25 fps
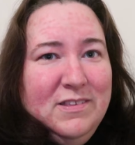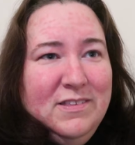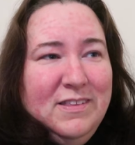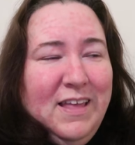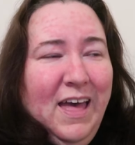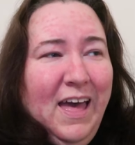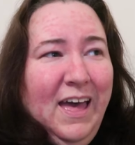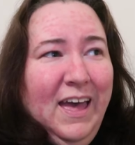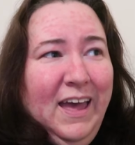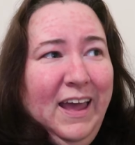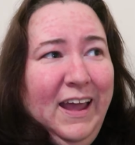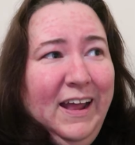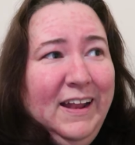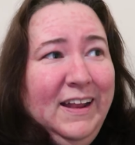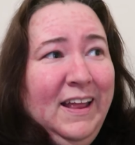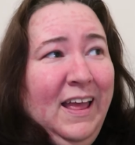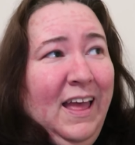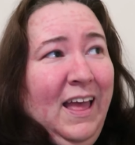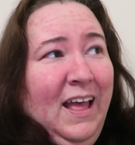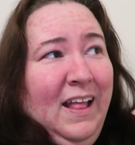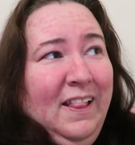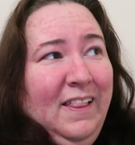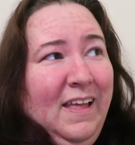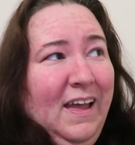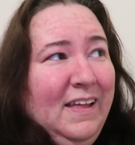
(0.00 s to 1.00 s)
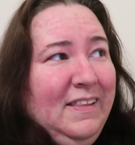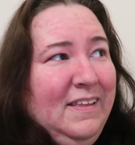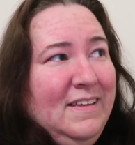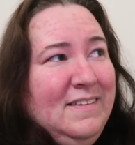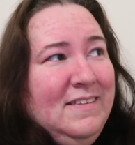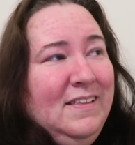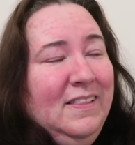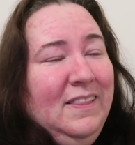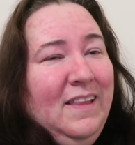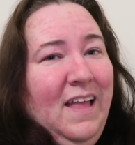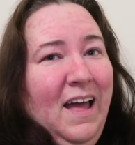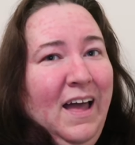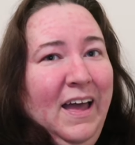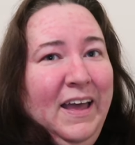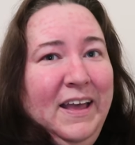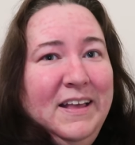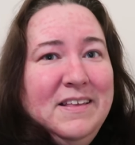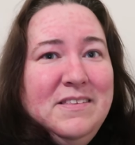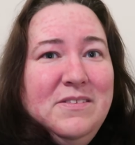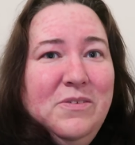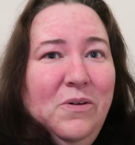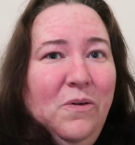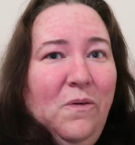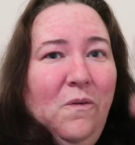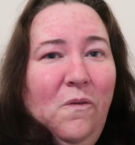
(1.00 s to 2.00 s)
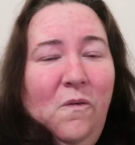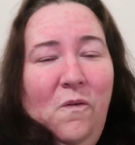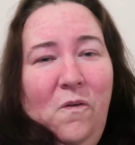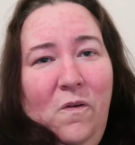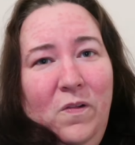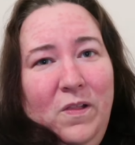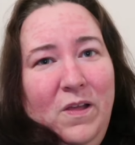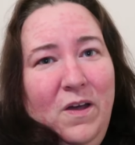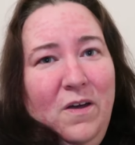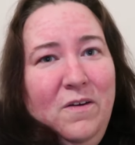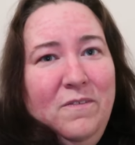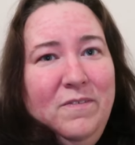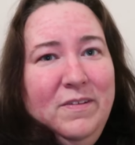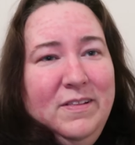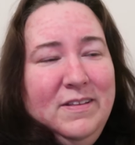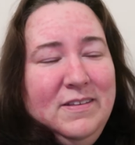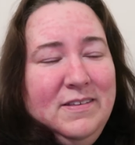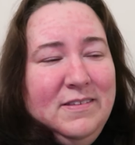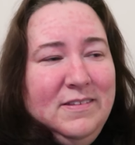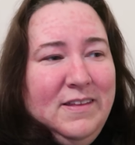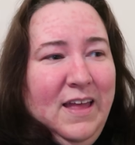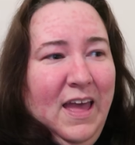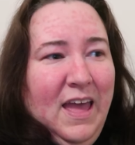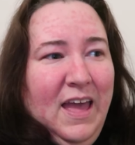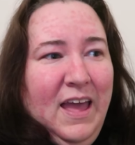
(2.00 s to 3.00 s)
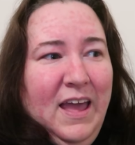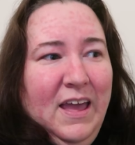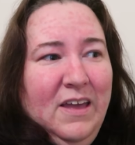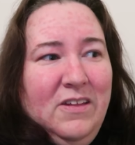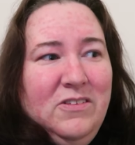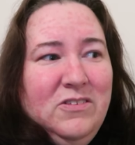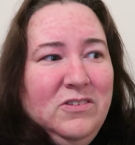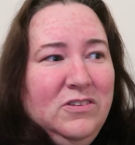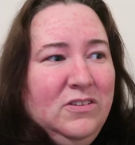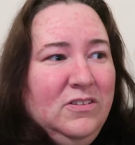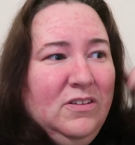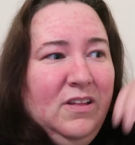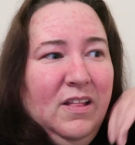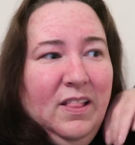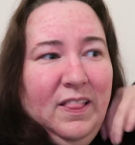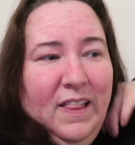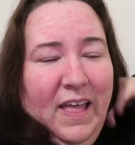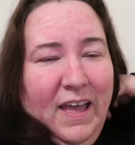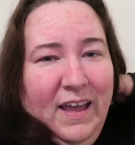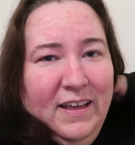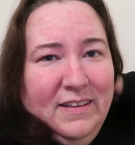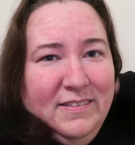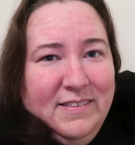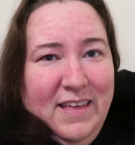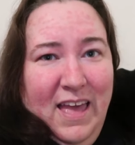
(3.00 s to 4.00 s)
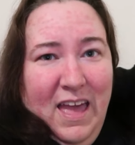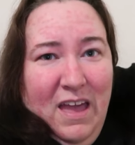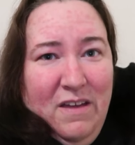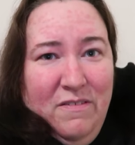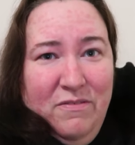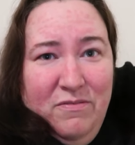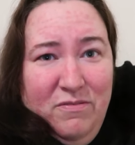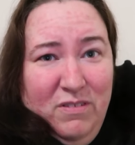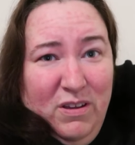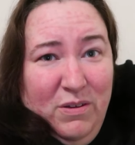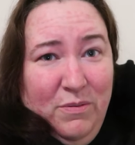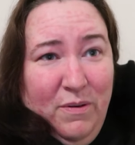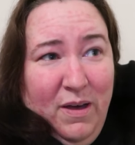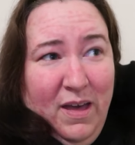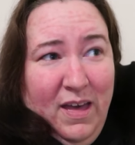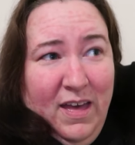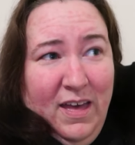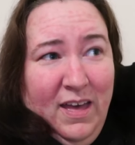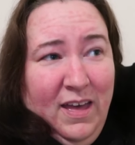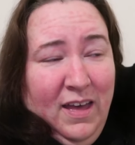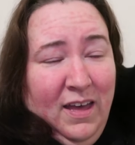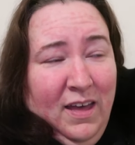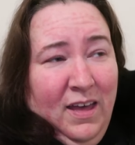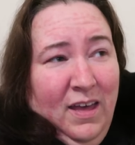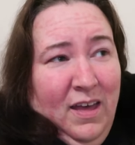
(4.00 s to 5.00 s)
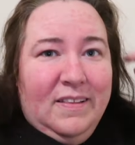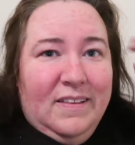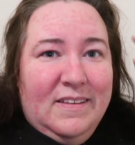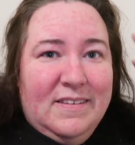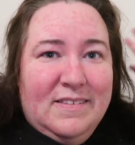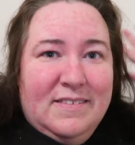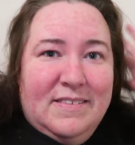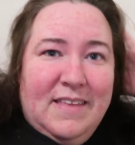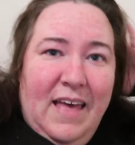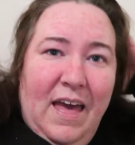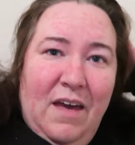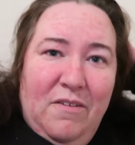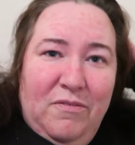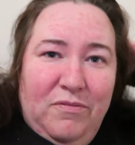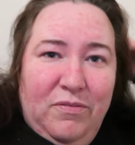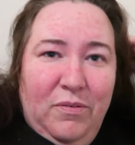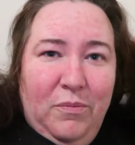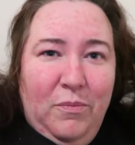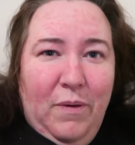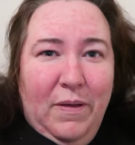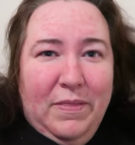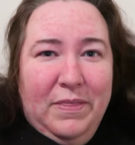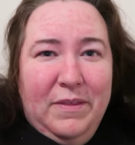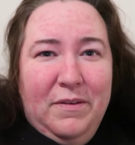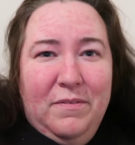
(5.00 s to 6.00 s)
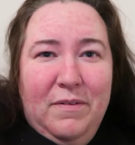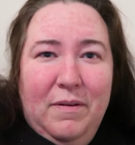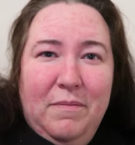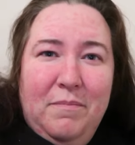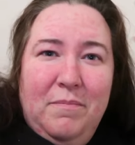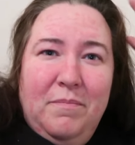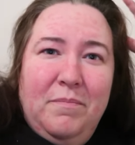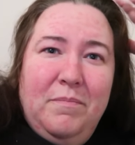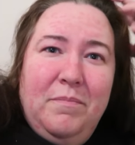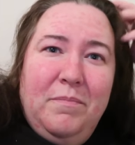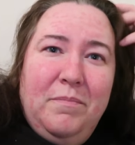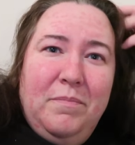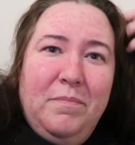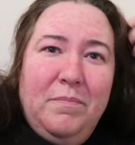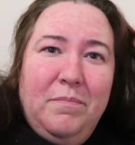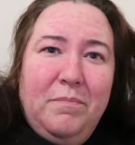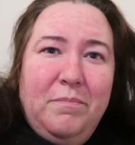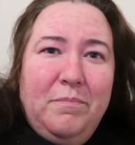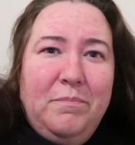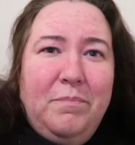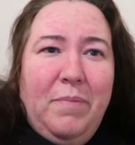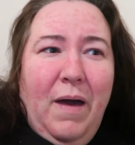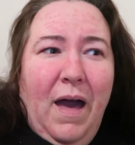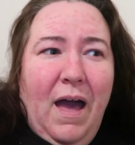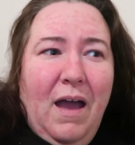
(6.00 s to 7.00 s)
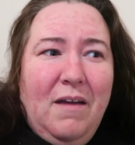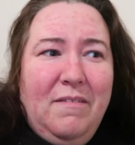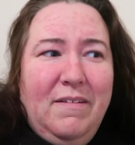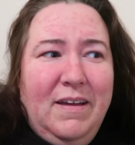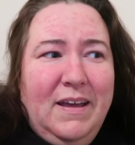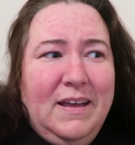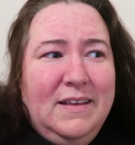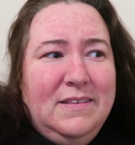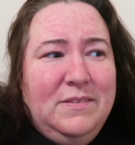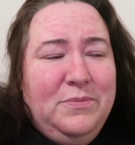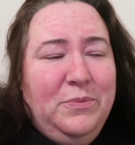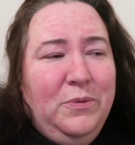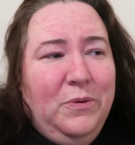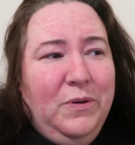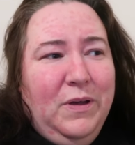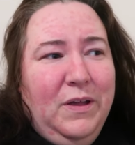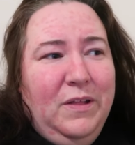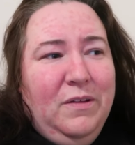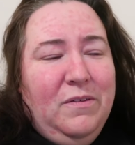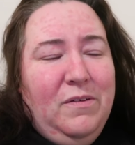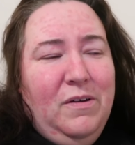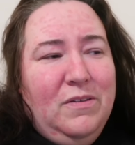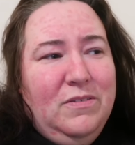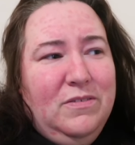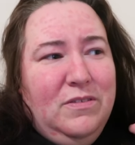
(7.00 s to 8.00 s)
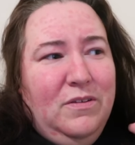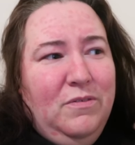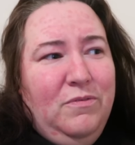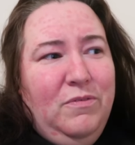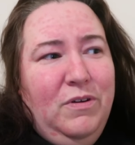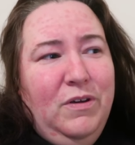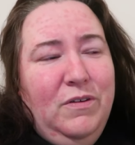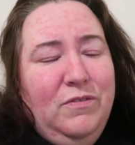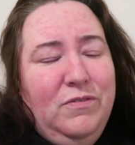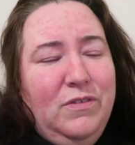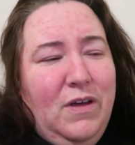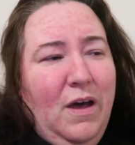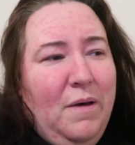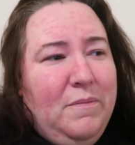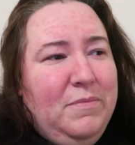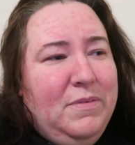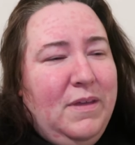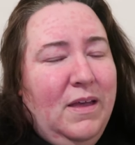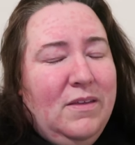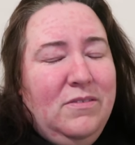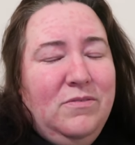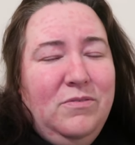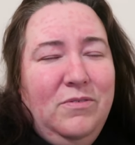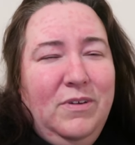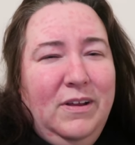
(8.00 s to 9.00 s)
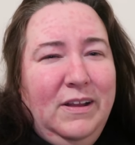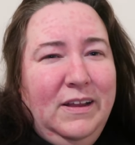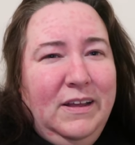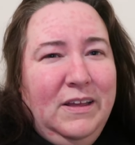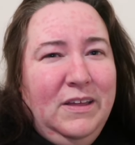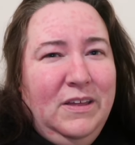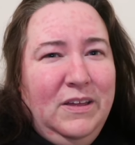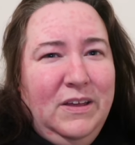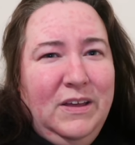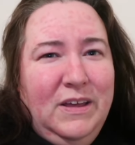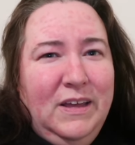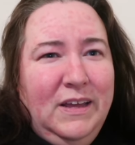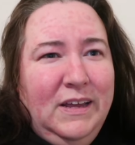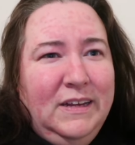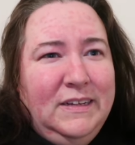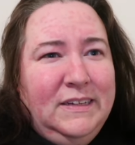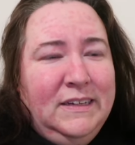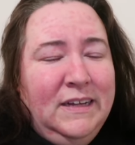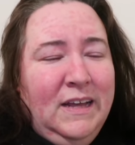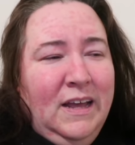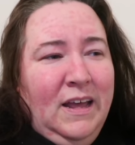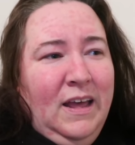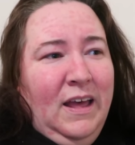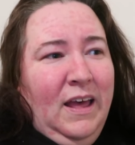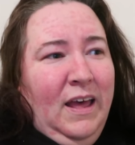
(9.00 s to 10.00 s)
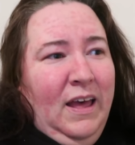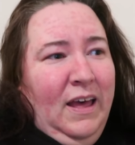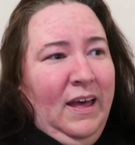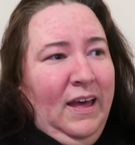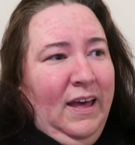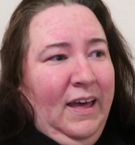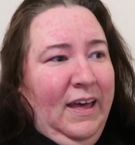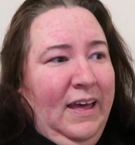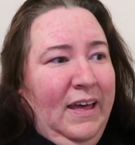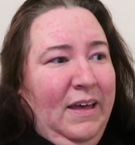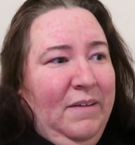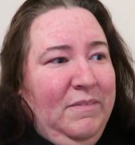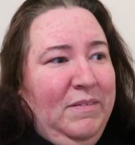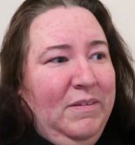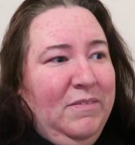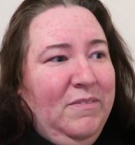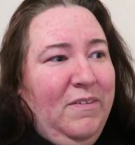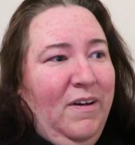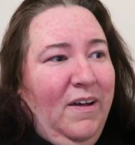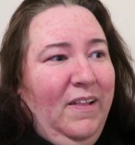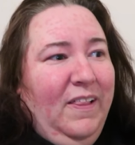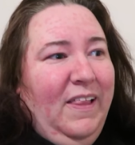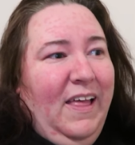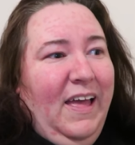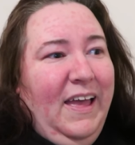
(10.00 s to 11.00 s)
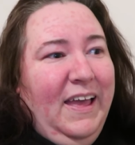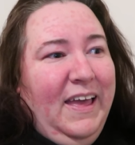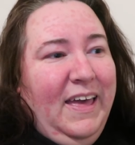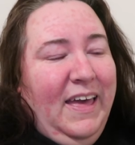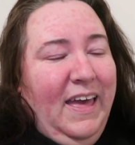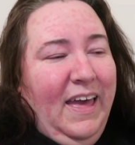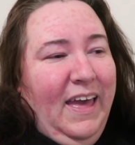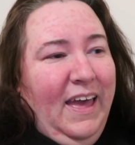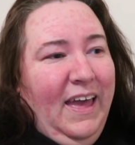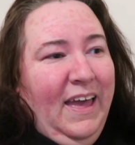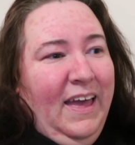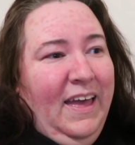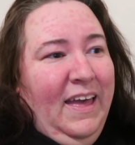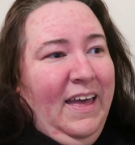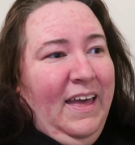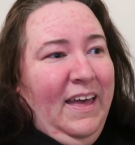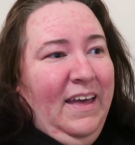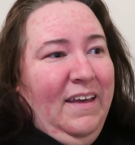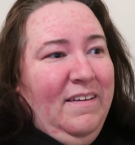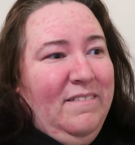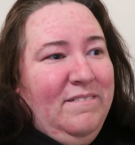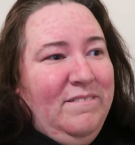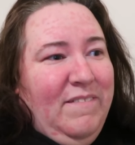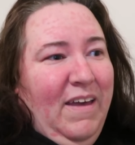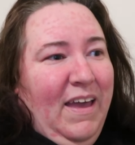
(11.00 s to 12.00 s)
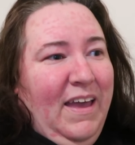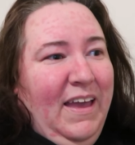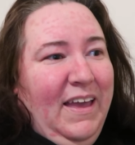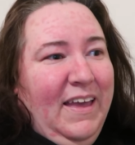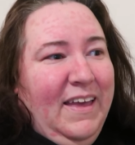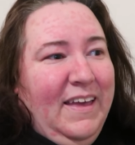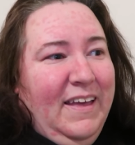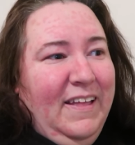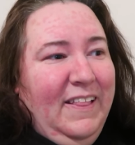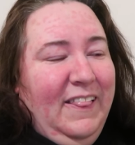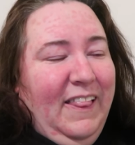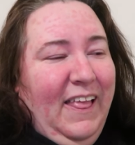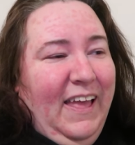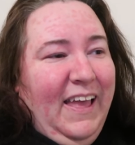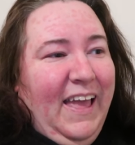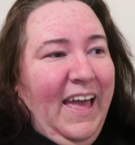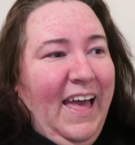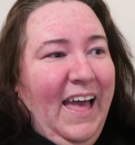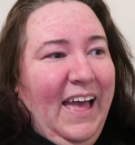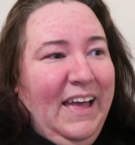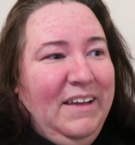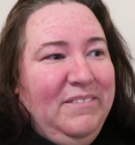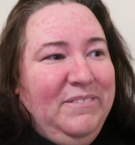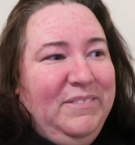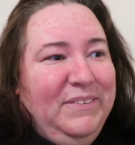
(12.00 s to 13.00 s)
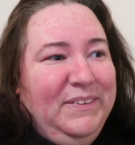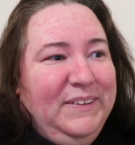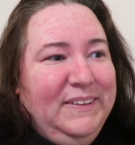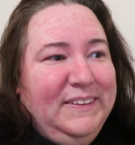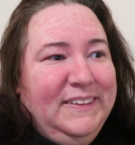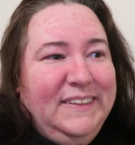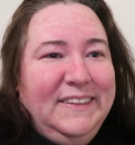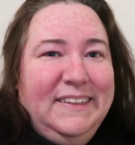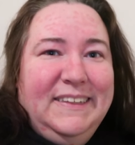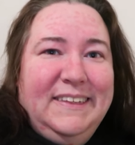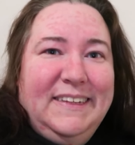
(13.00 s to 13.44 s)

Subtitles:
sign. Like there's lights all over the stage, lights everywhere. The set for when they're in Paris, walking across the rooftops, that's really good. And they've got like a fake like Eiffel